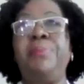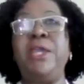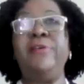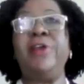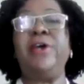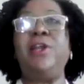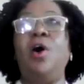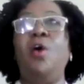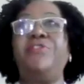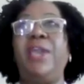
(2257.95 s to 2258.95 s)
period
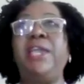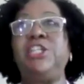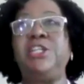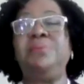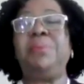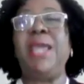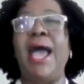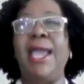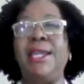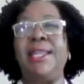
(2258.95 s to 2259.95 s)
of energy
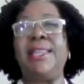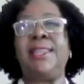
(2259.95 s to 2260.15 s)
behind